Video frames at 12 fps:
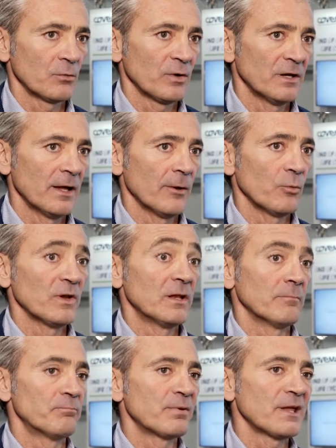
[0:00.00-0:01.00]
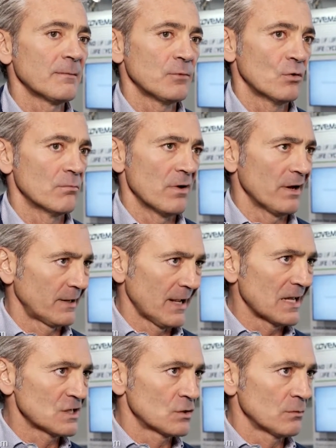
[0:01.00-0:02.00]
with the premium
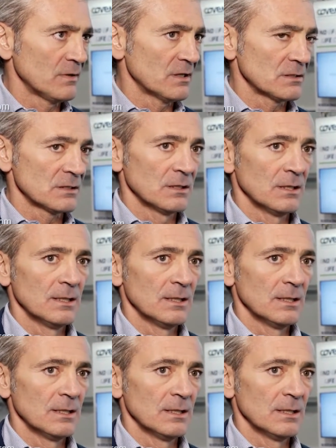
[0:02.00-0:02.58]
customers.